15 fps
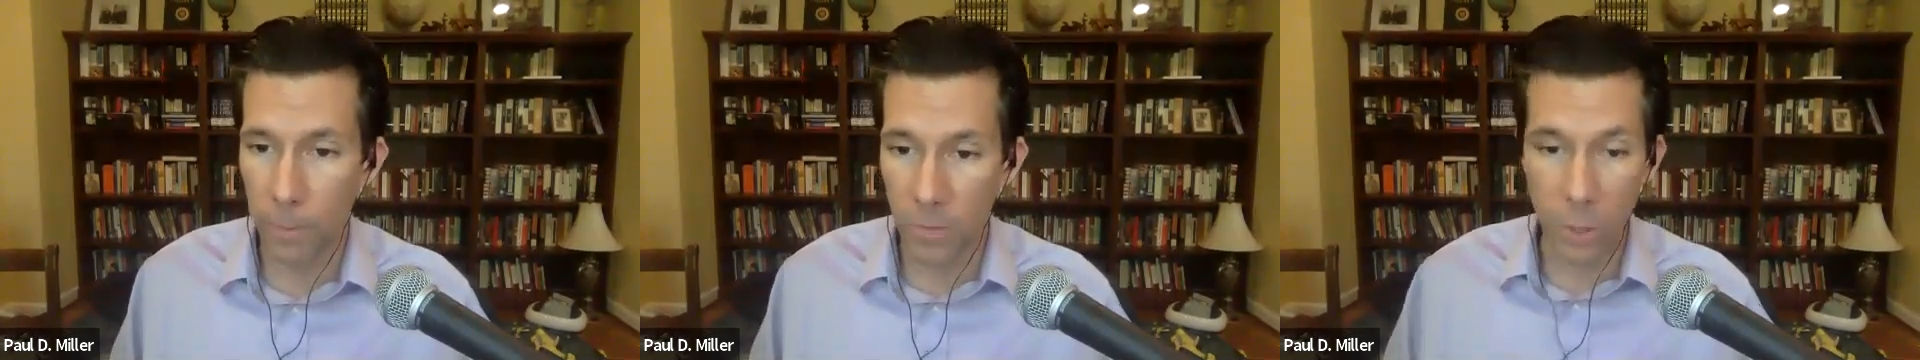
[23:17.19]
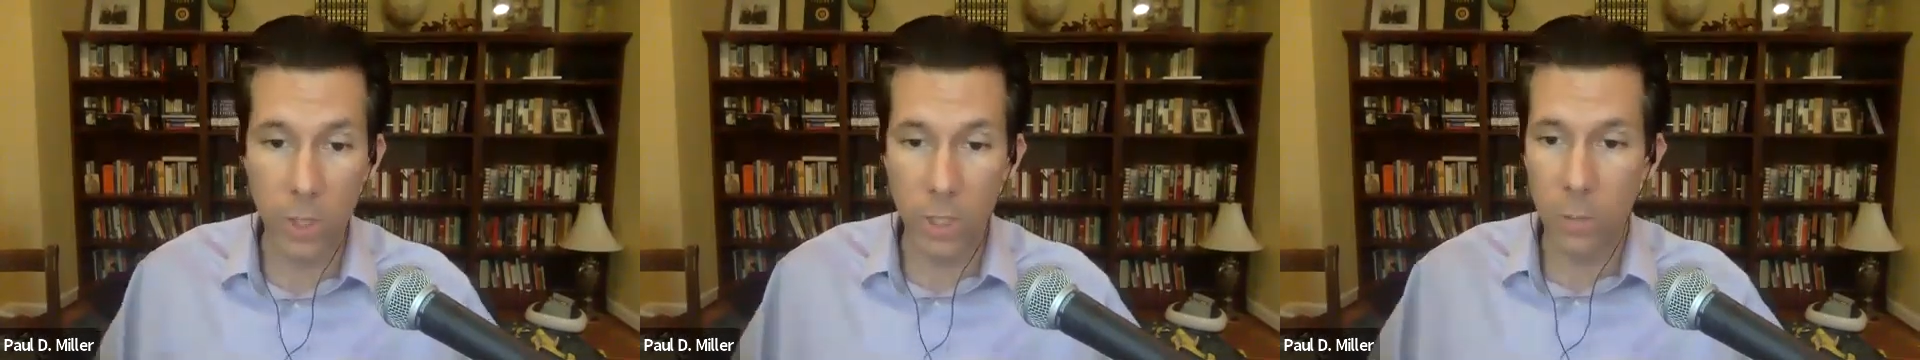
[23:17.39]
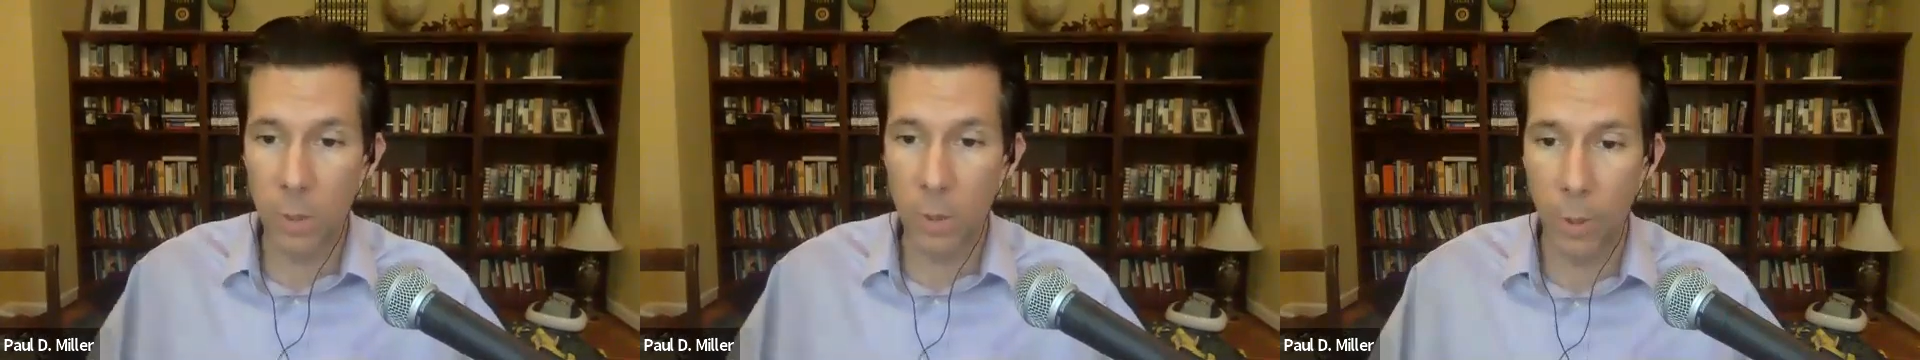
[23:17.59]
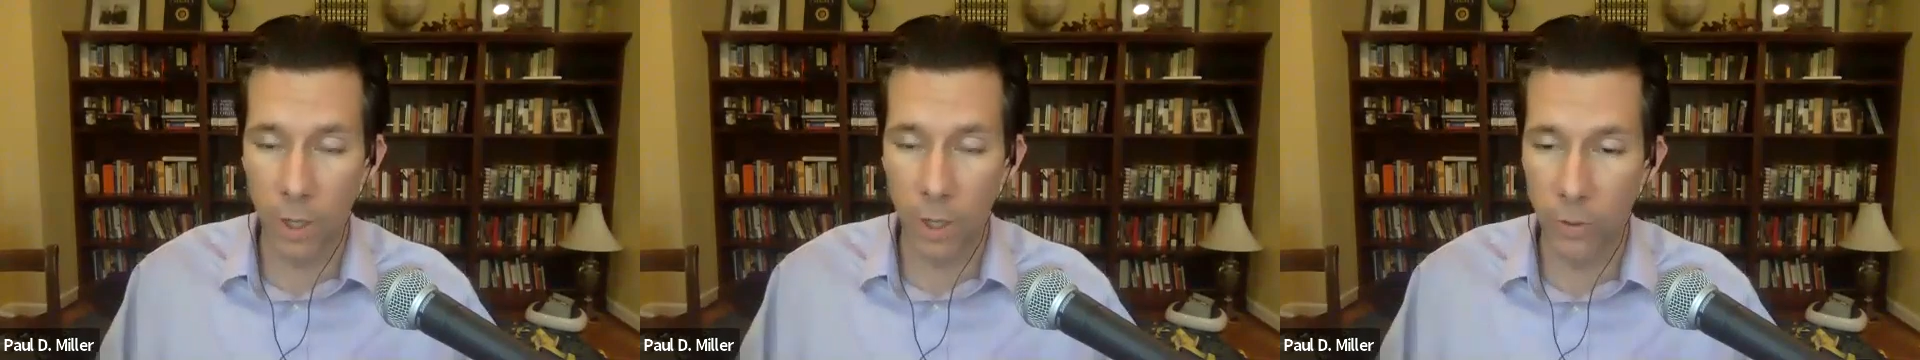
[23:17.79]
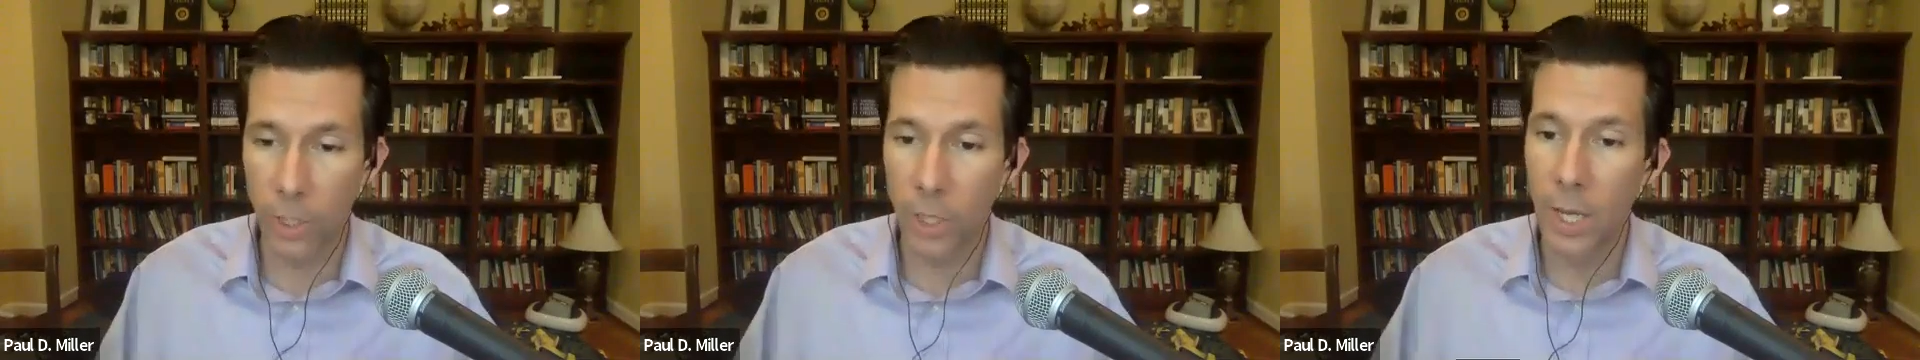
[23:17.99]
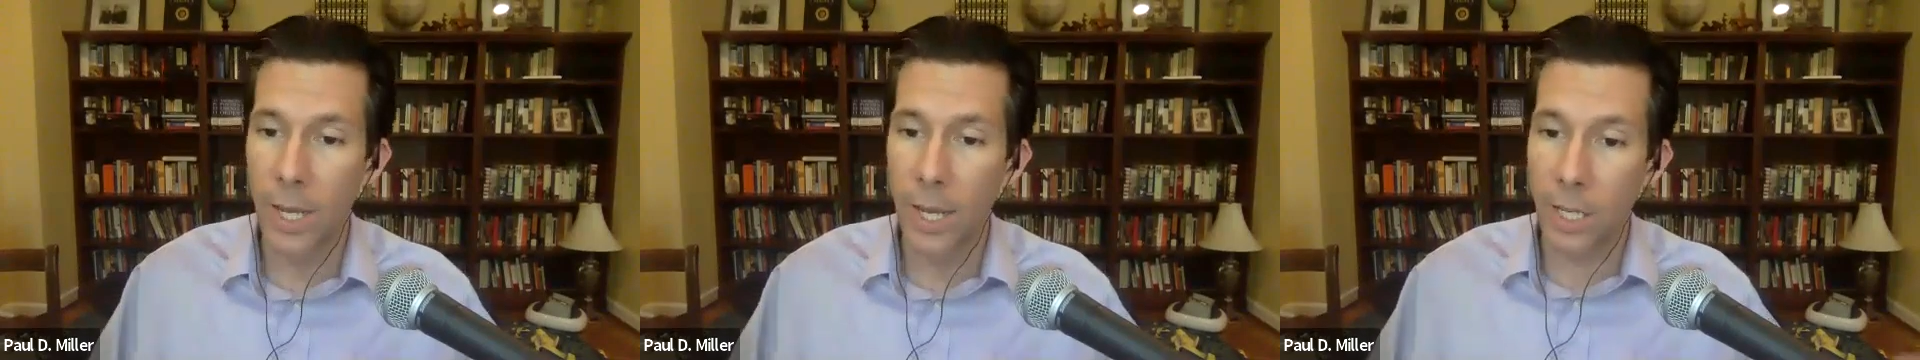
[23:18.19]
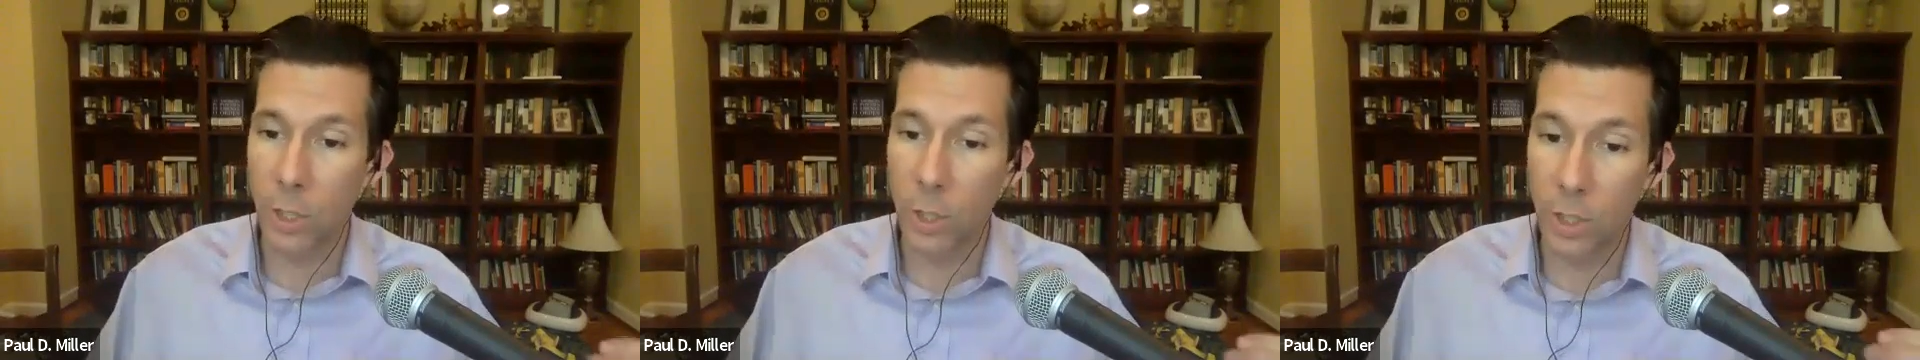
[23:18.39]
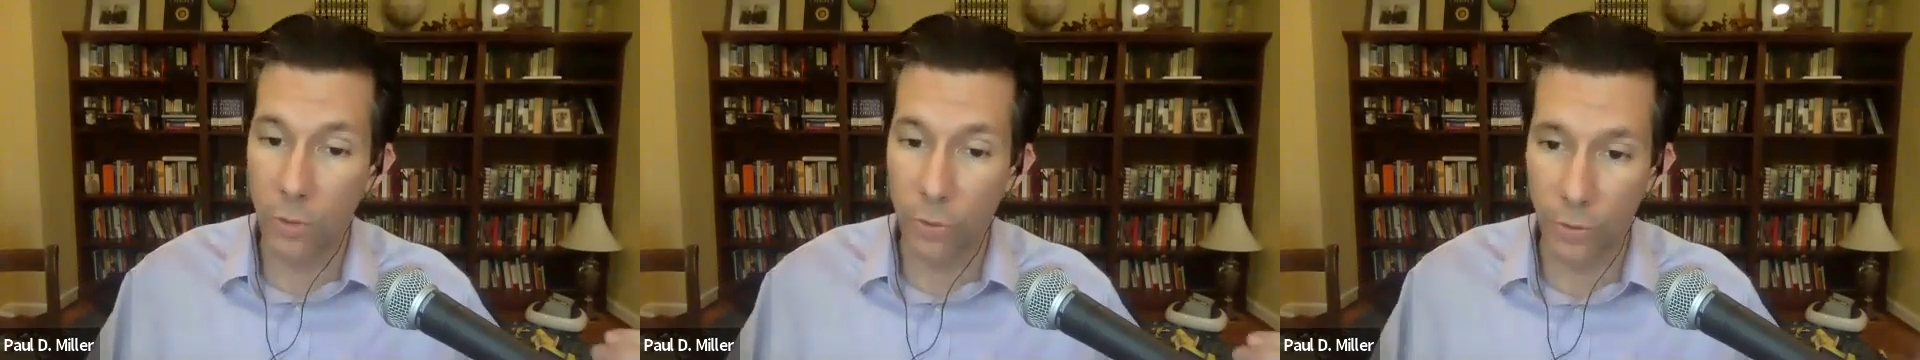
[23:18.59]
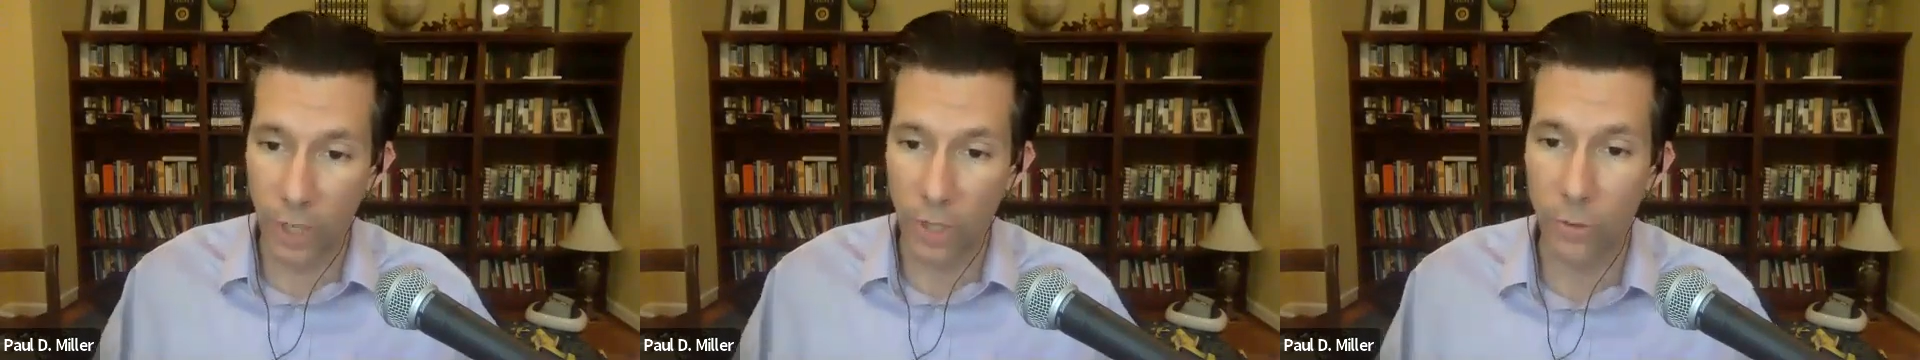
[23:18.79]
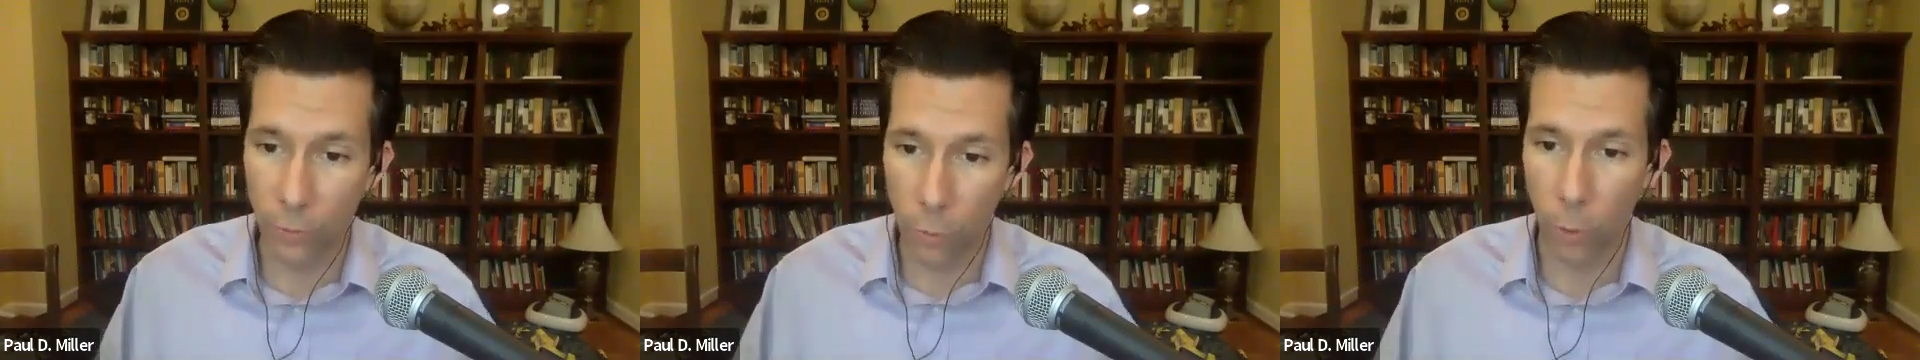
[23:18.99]
you need to be part of it, and you need to
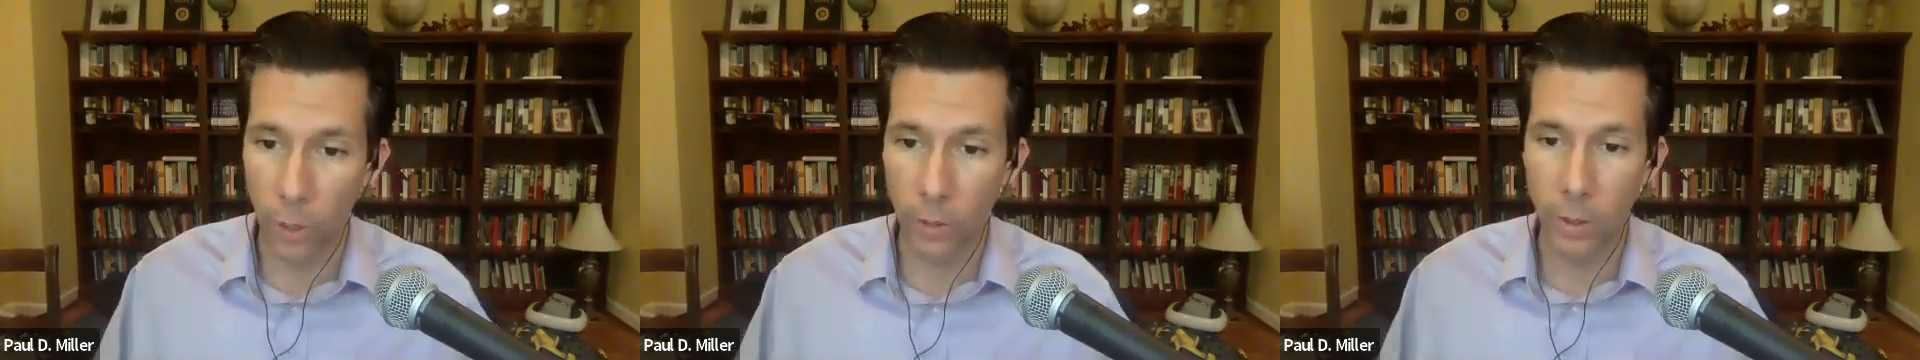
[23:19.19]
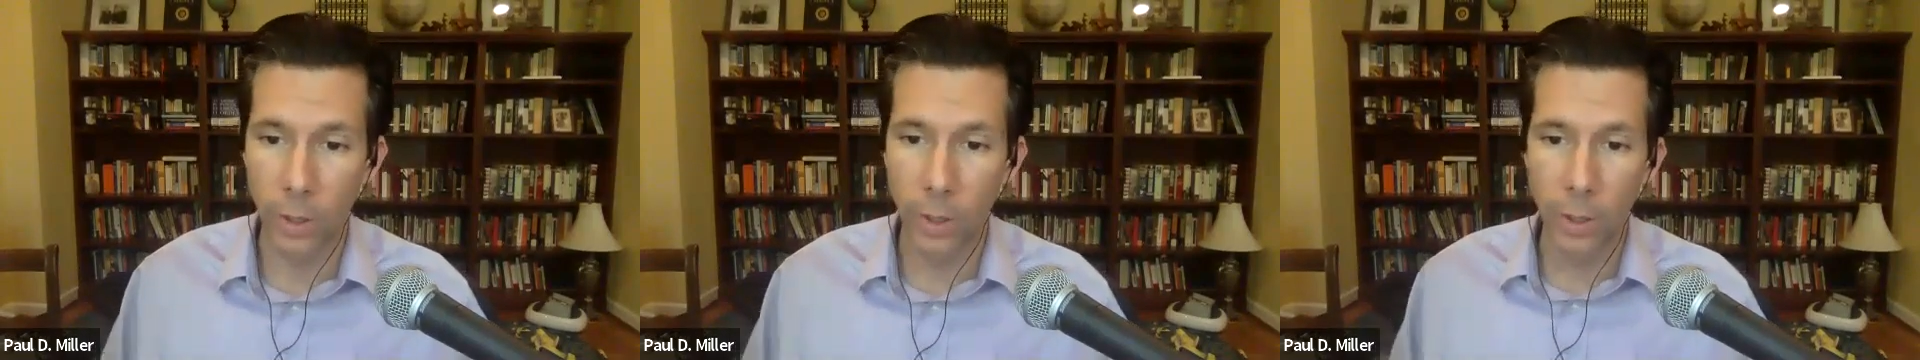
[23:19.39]
fight for it.